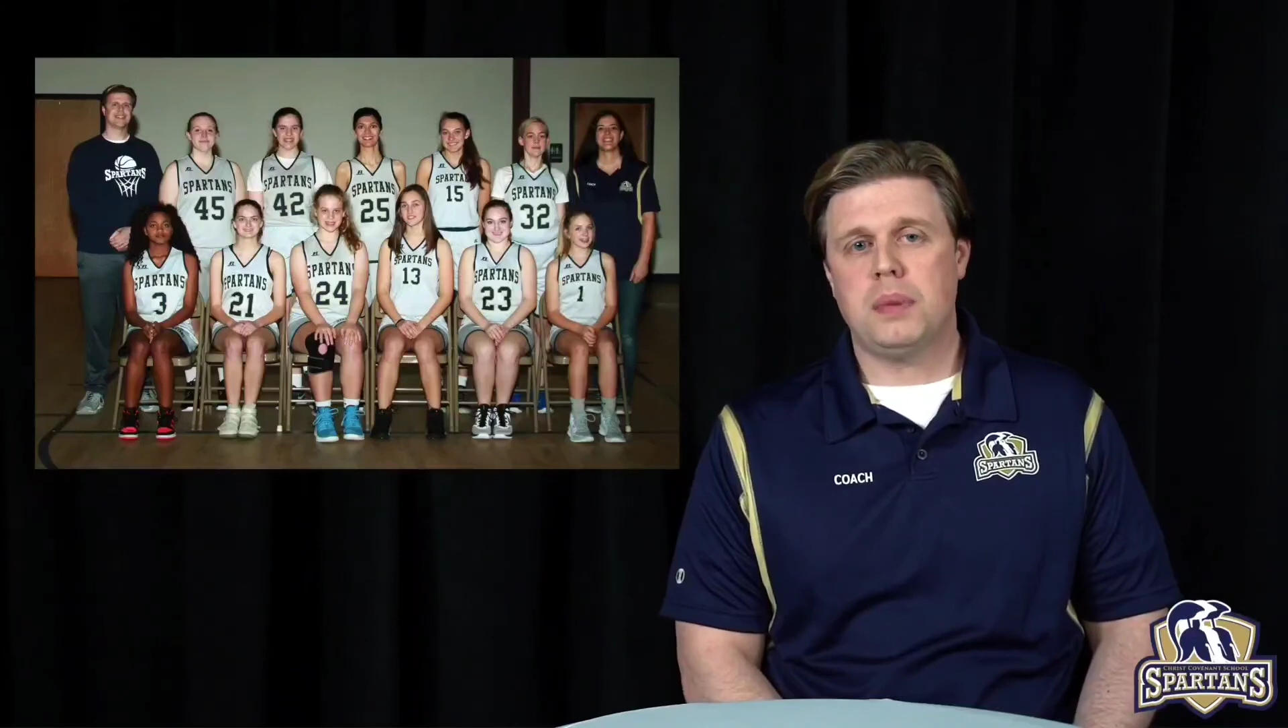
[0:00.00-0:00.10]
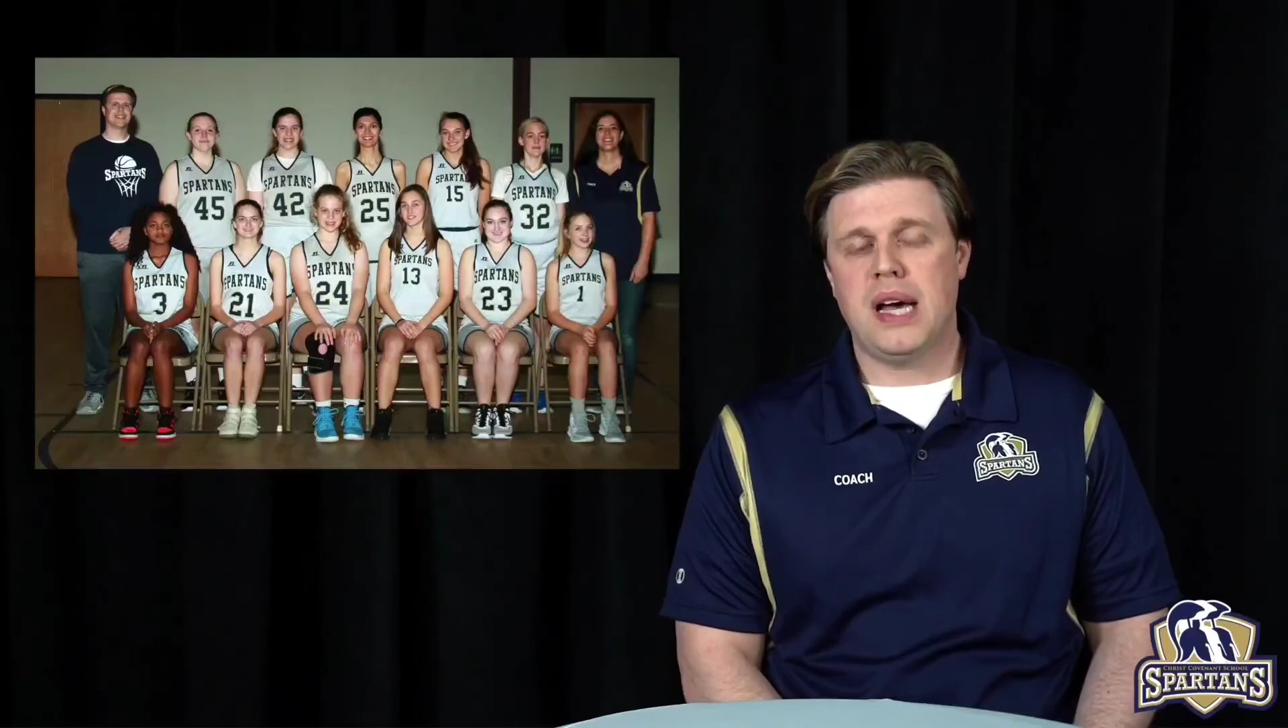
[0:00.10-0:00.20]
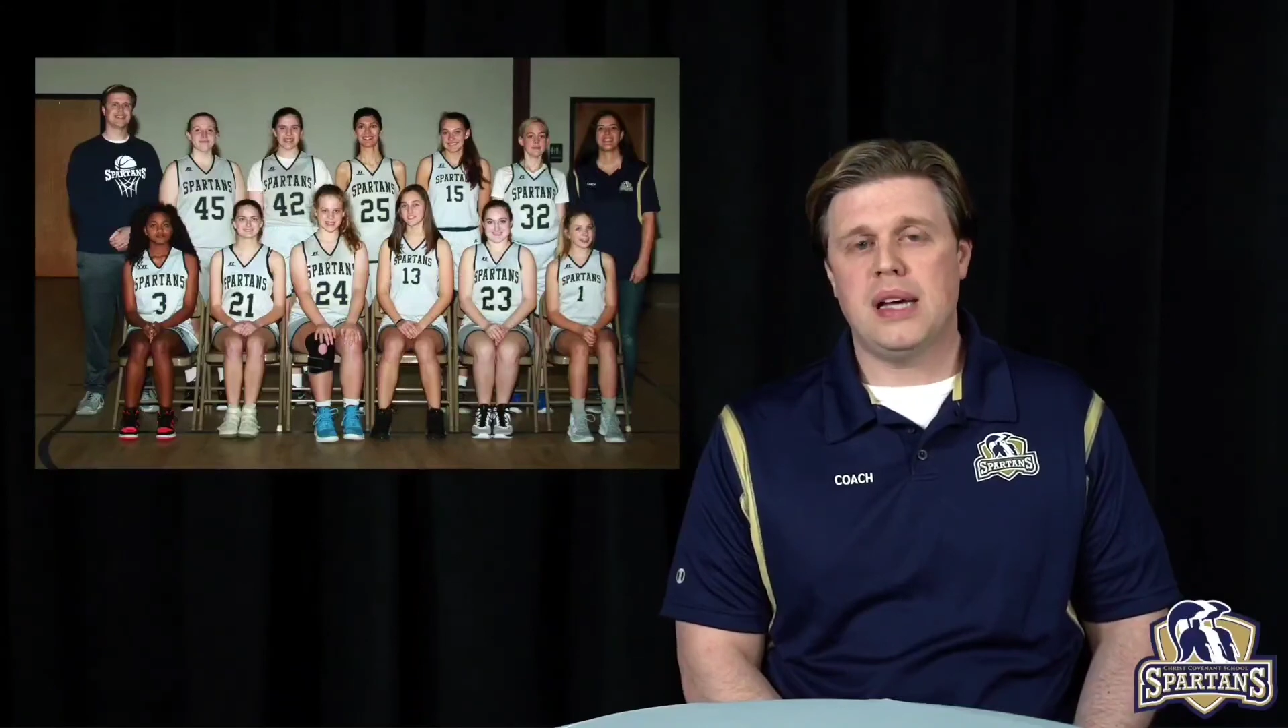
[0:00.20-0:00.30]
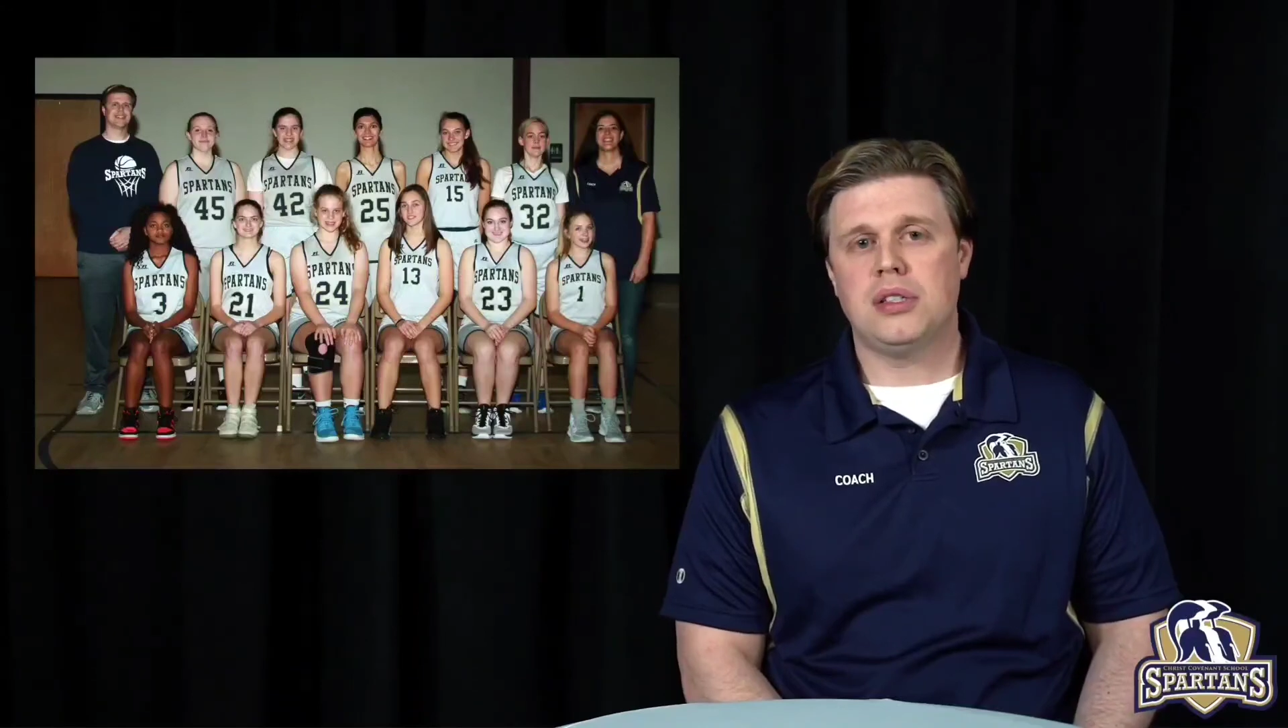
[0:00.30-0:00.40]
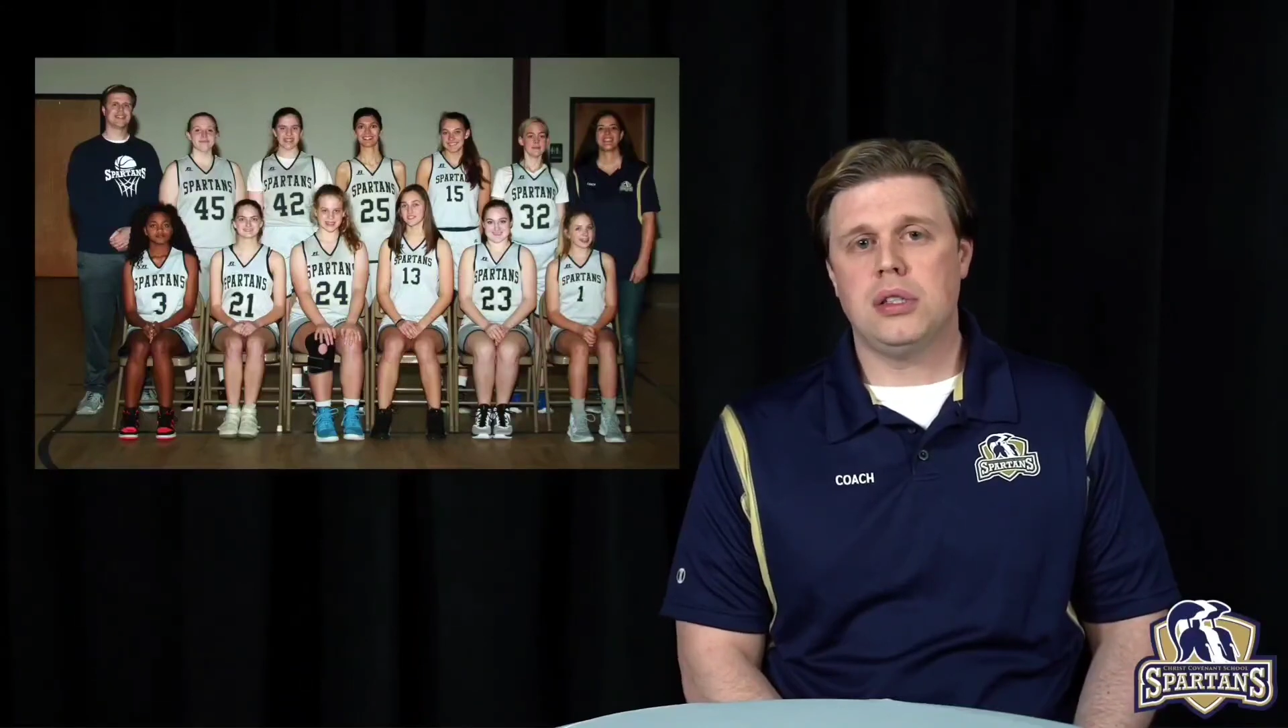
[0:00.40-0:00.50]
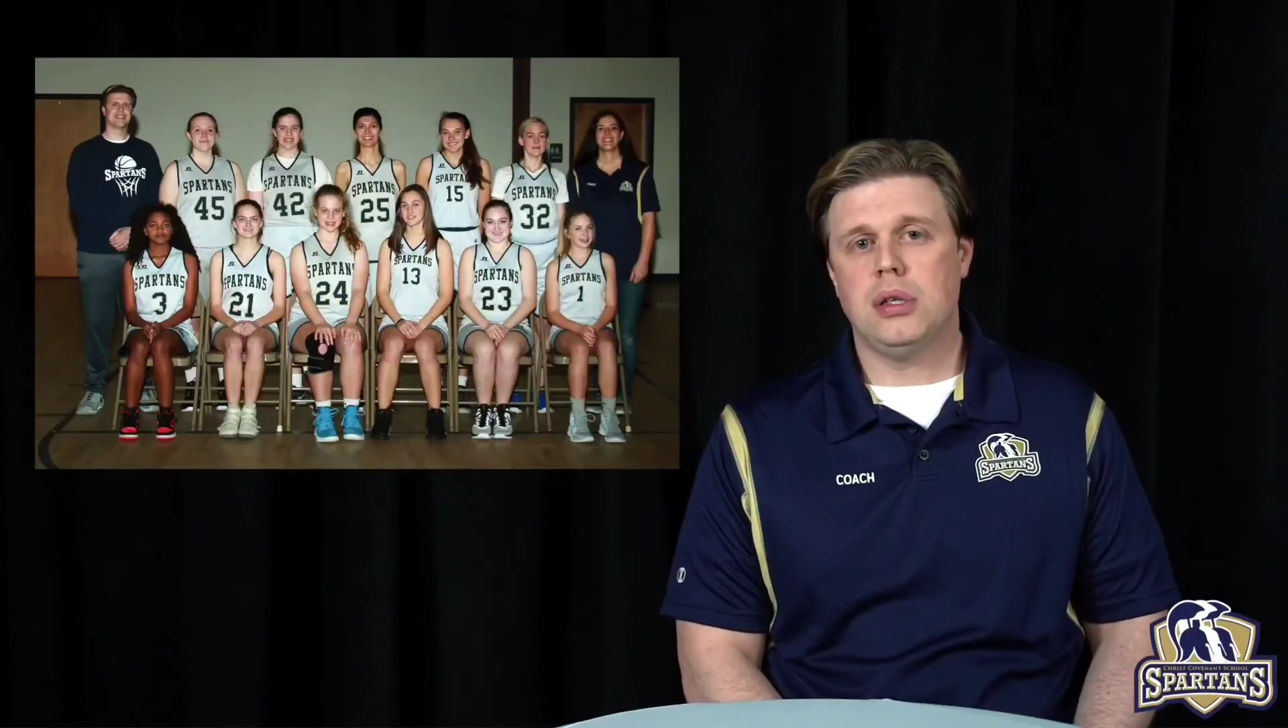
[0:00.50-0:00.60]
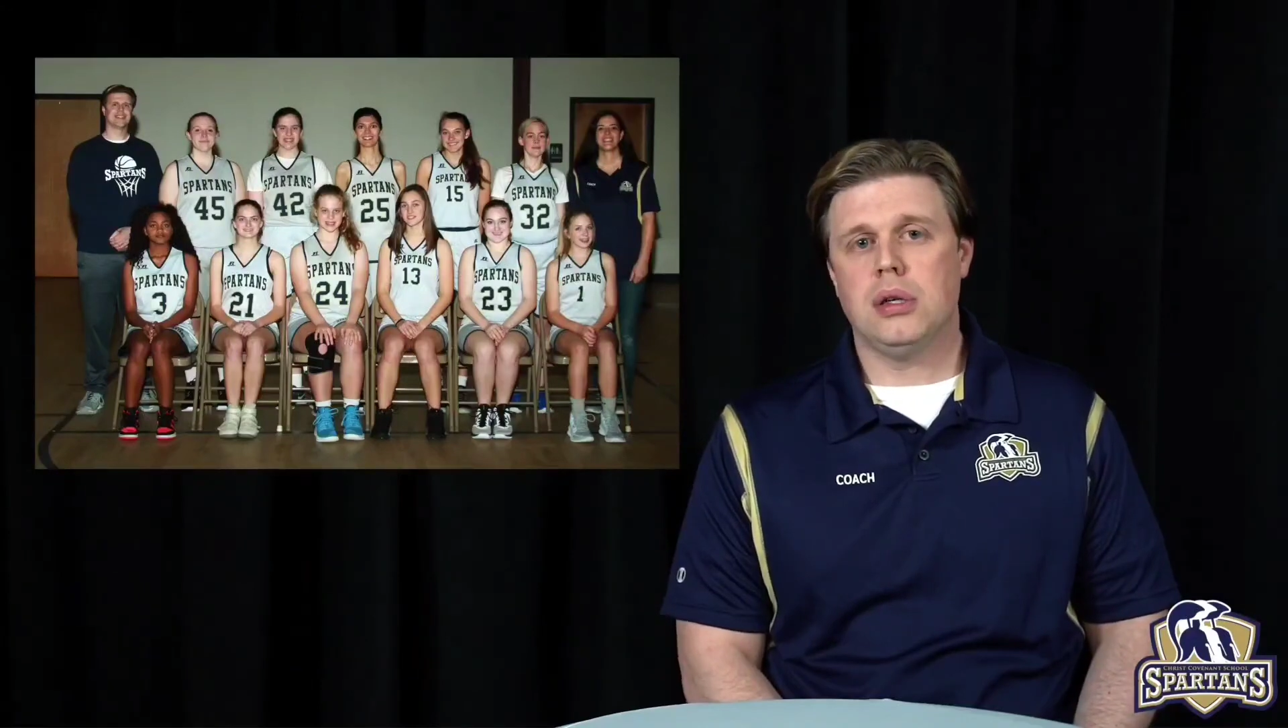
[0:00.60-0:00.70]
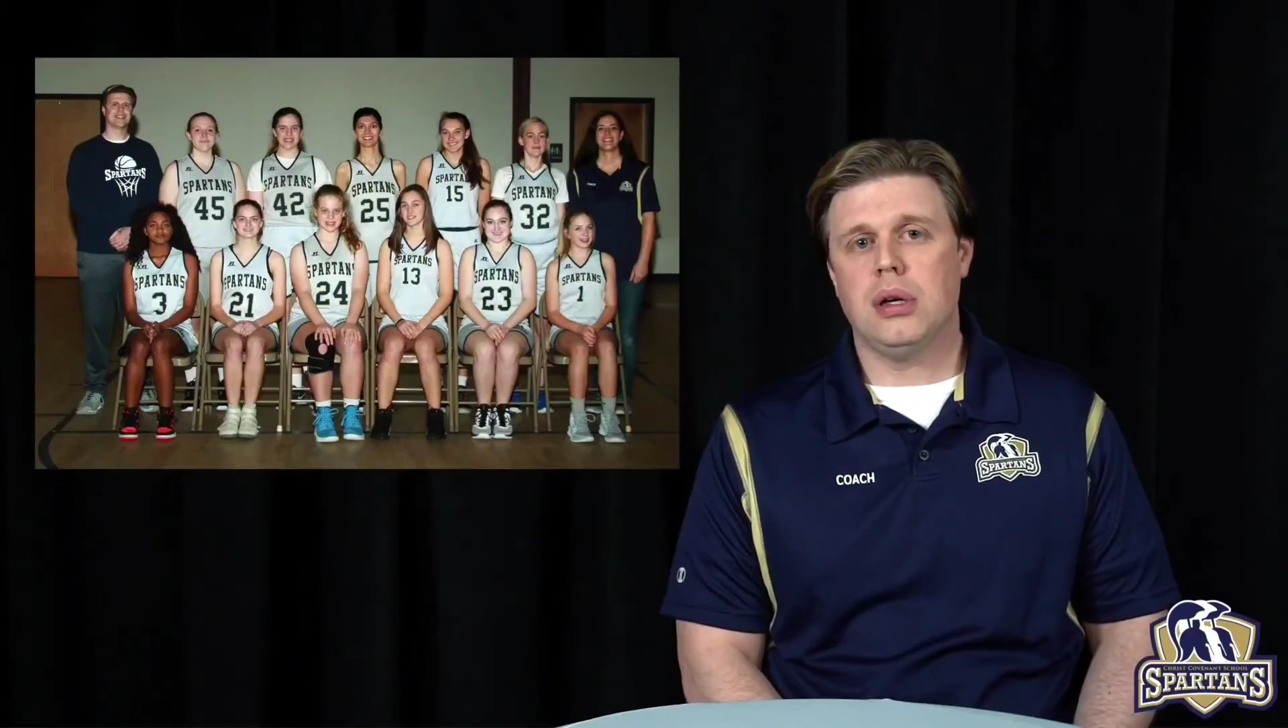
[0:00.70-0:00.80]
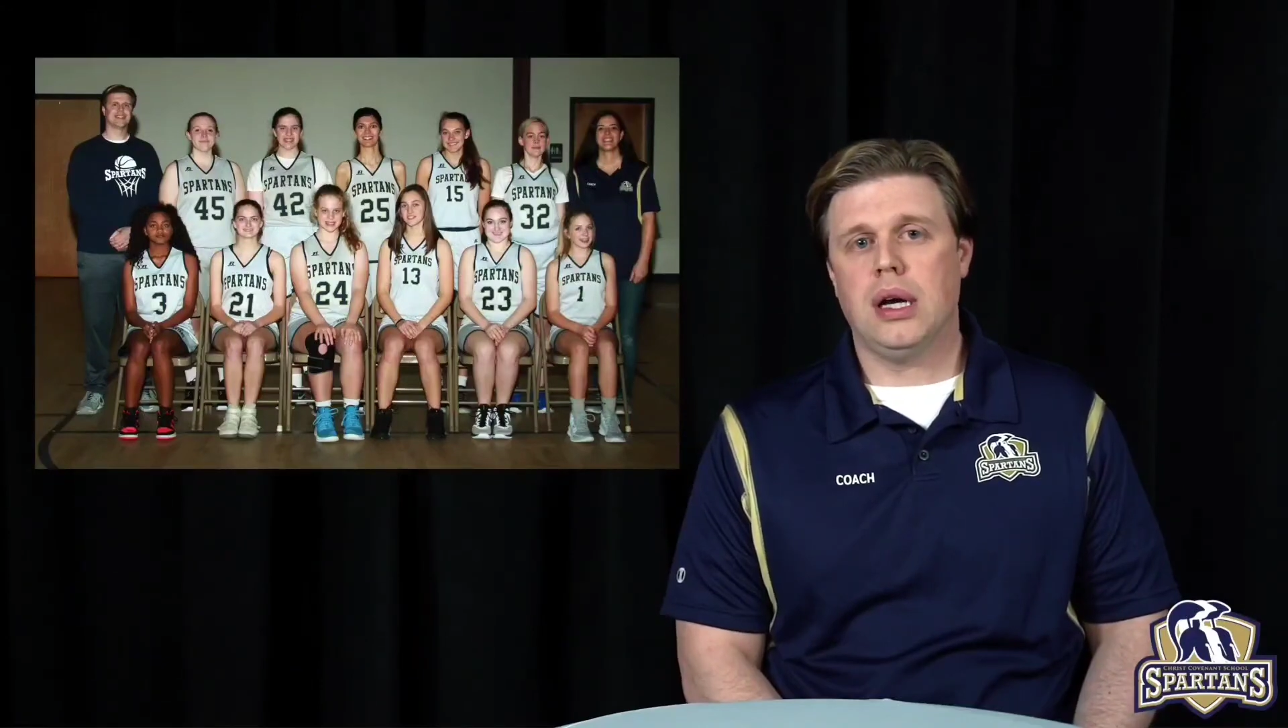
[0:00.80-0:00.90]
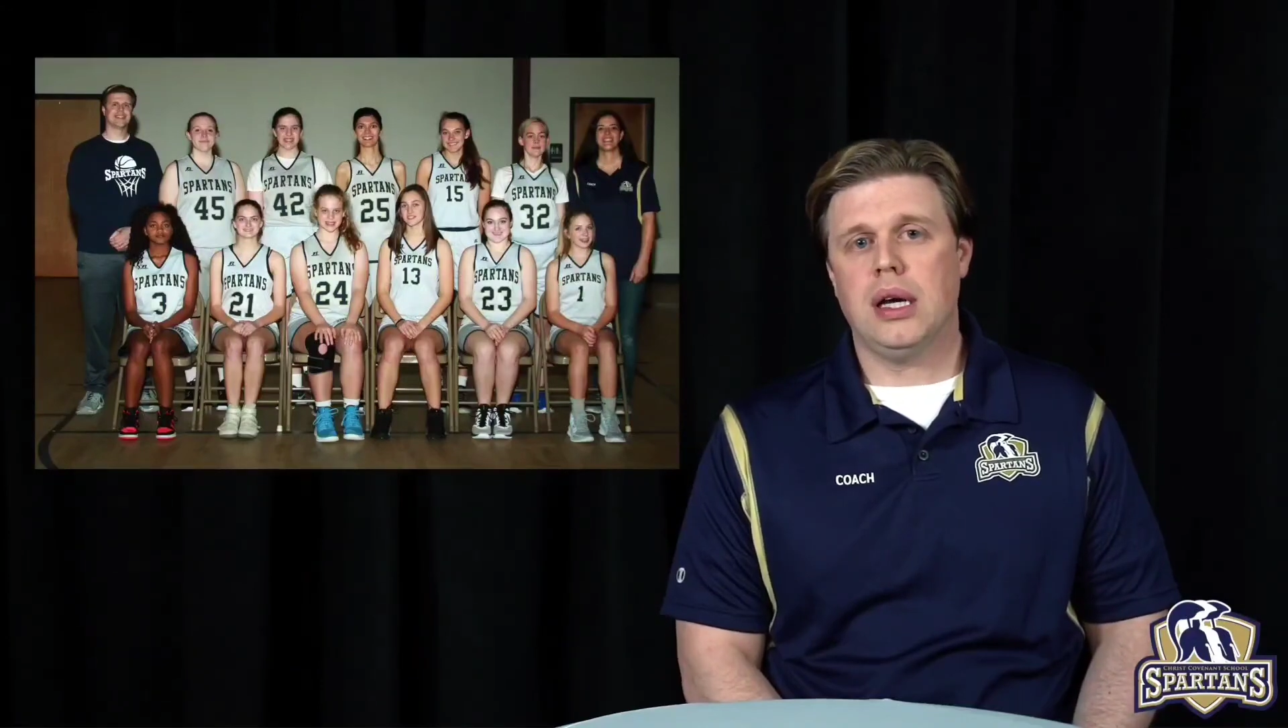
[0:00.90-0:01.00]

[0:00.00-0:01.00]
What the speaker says: past year,